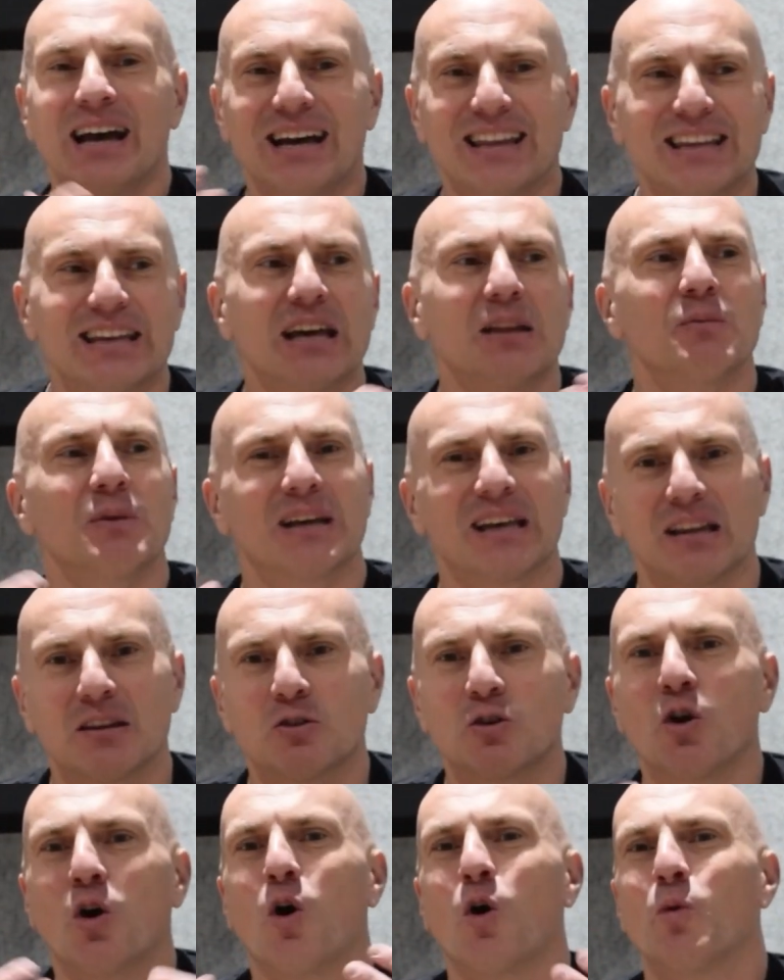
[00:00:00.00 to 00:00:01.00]
And again, we
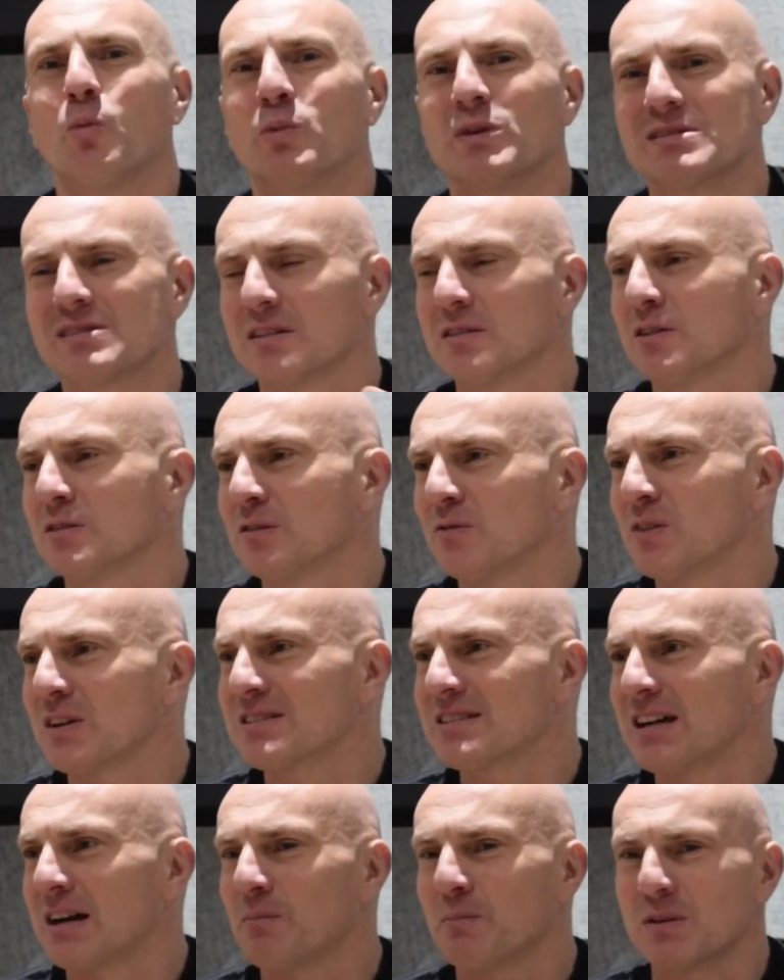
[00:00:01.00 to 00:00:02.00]
can go with a lot of
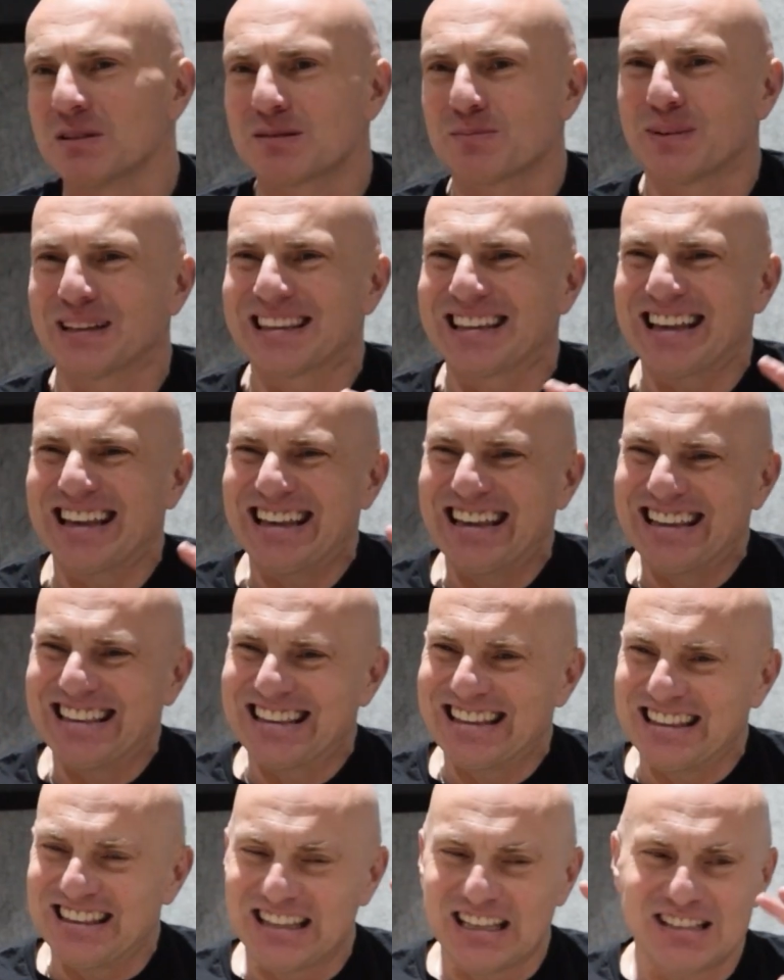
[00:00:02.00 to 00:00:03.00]
examples, but
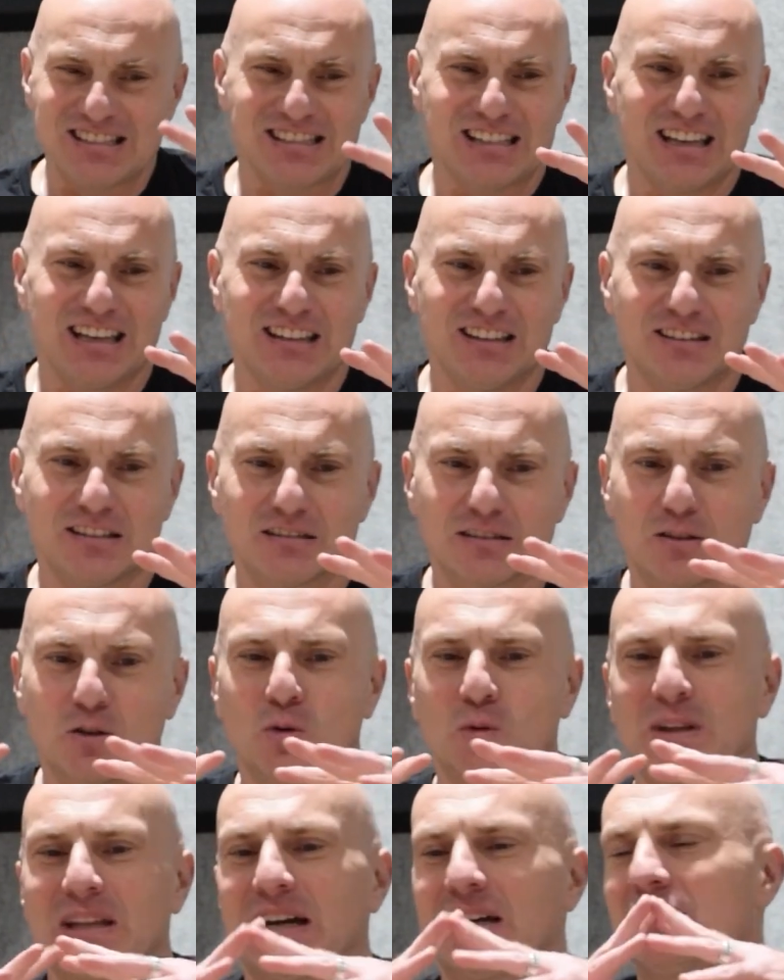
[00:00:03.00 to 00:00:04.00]
in this
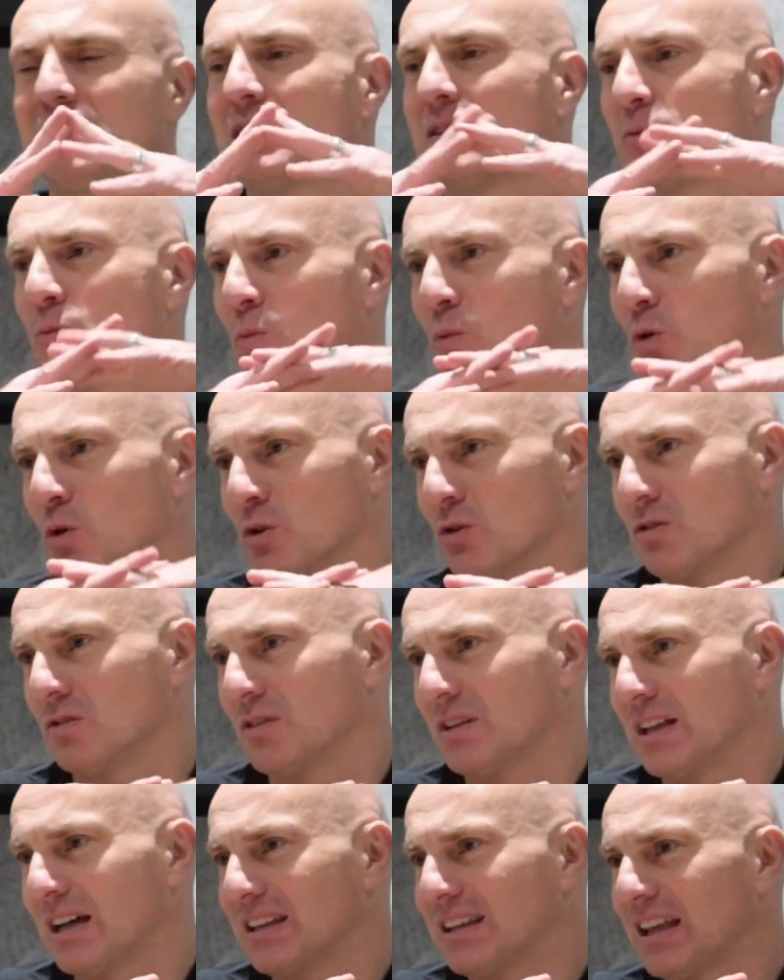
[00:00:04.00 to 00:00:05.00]
interconnected world,
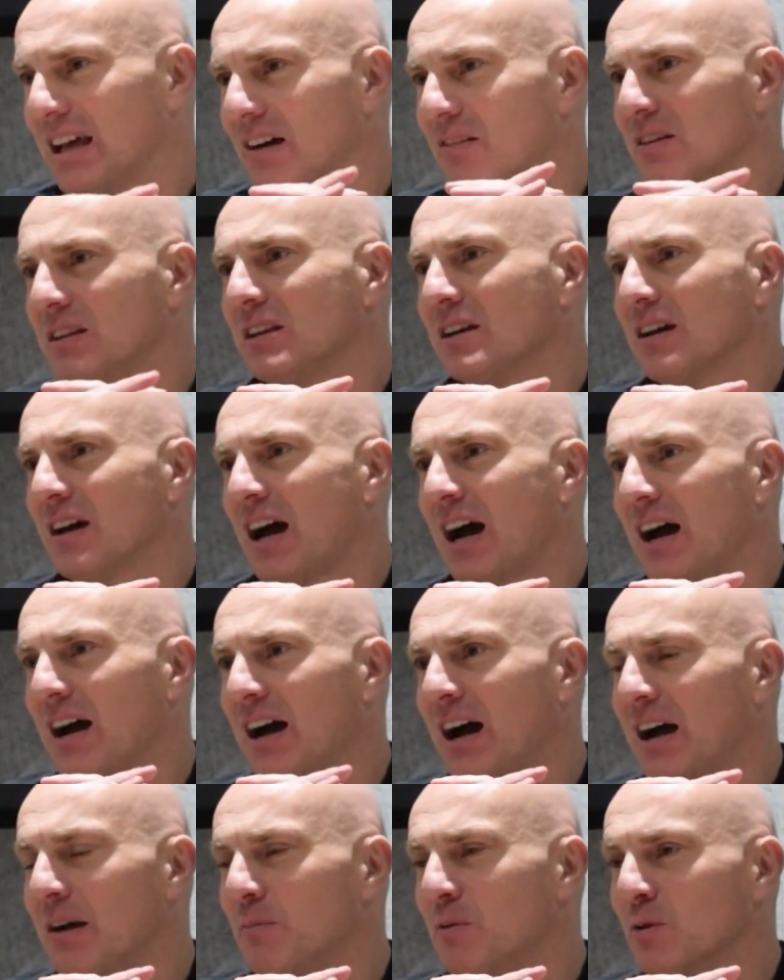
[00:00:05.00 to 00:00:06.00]
that everything
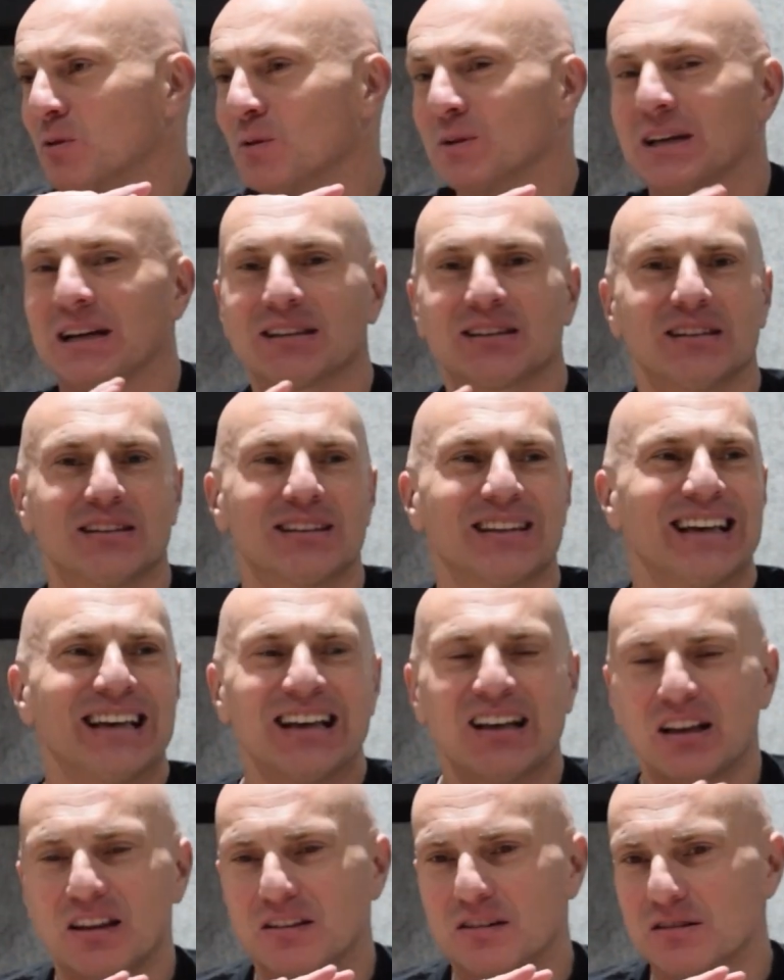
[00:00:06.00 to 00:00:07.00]
hyper-connected,
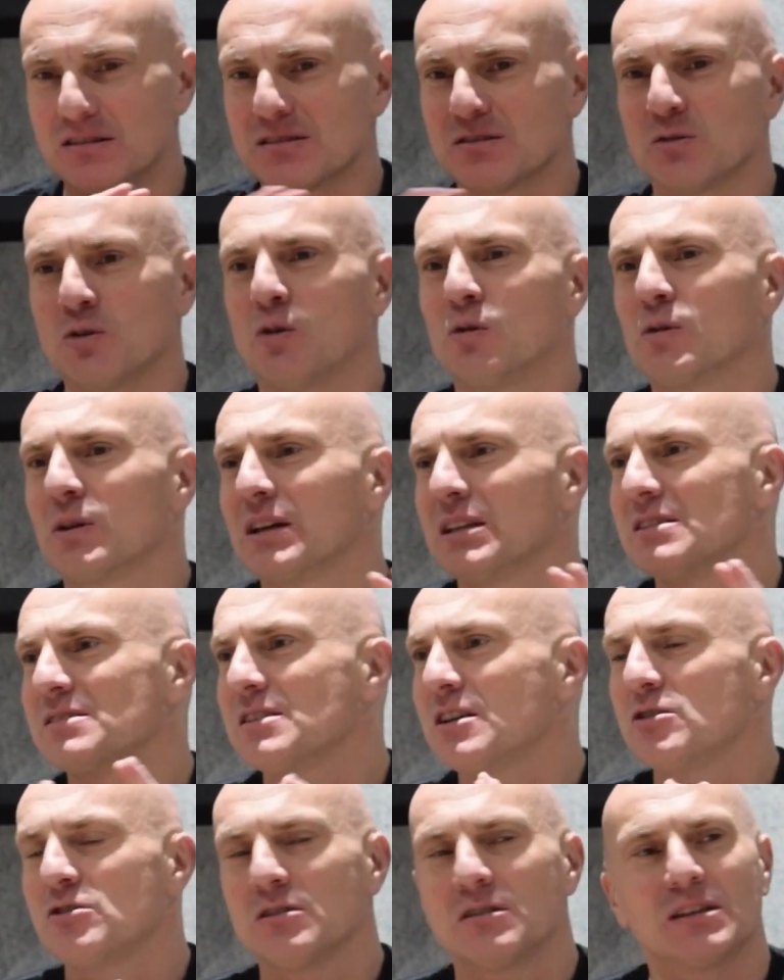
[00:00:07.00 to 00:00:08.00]
there is no
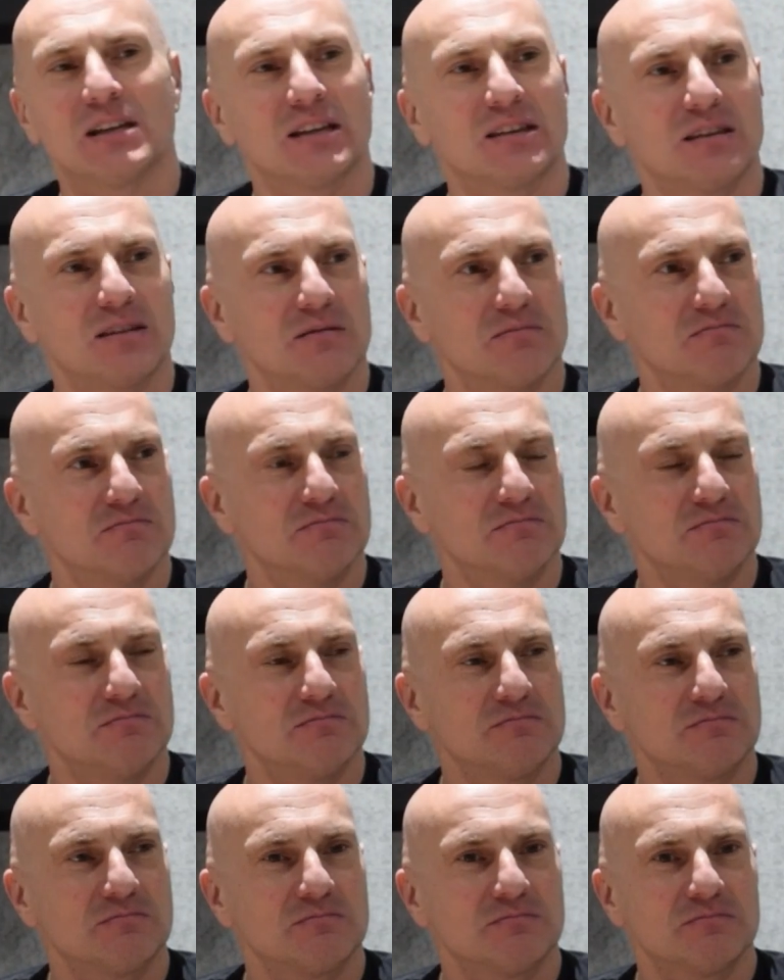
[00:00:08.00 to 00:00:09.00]
organization that
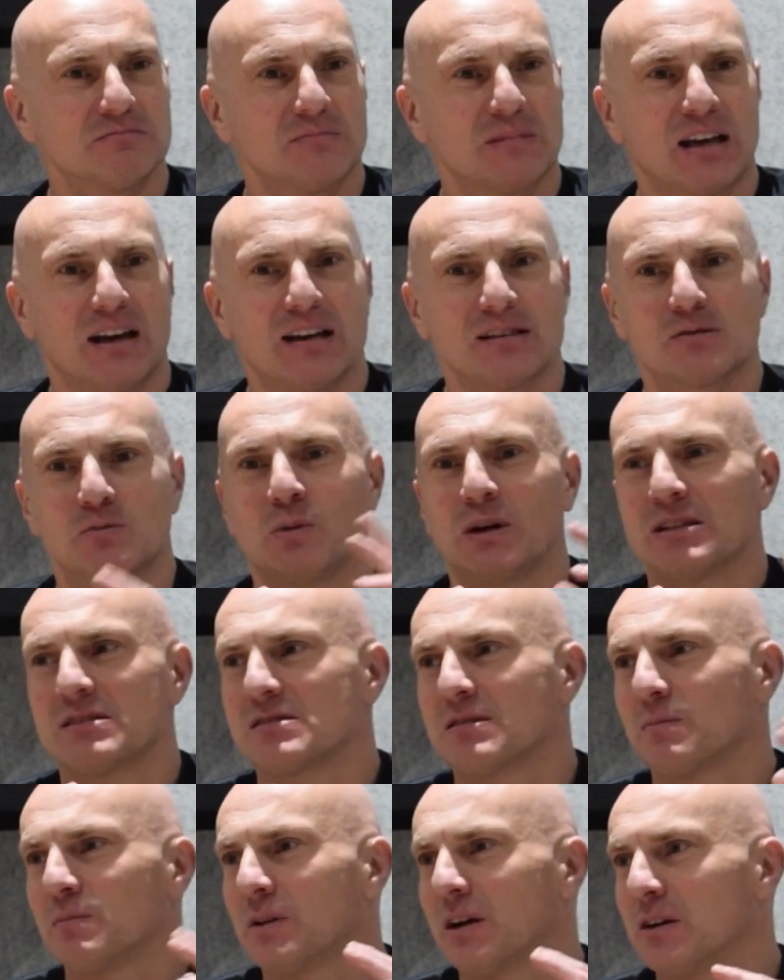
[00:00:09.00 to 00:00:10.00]
has one
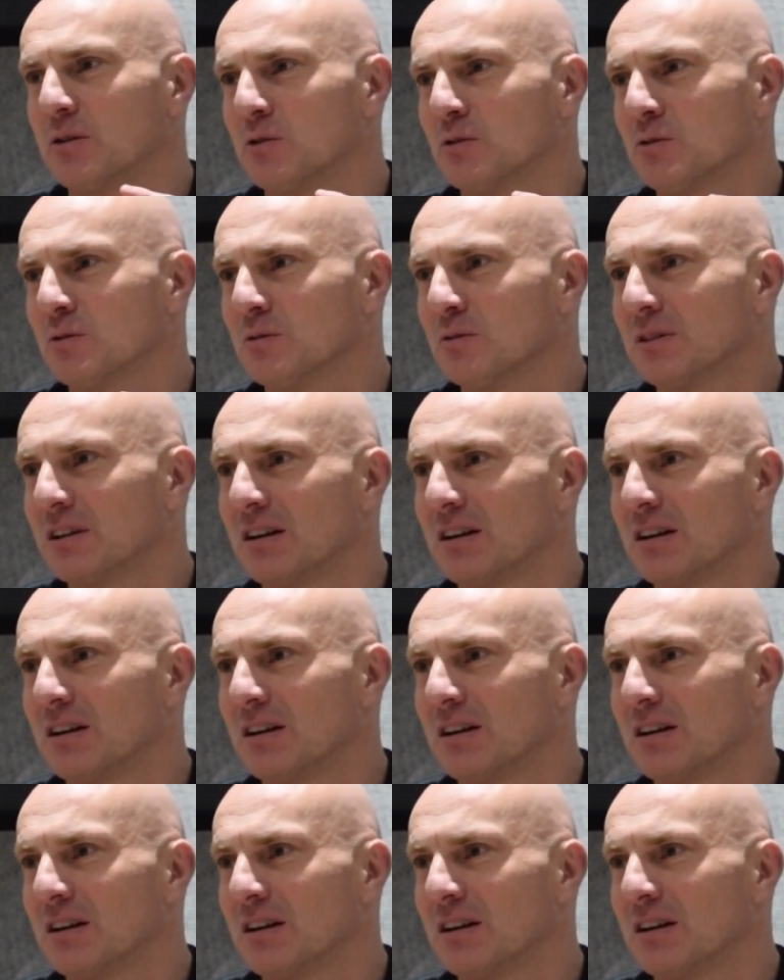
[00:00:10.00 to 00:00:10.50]
supplier or two.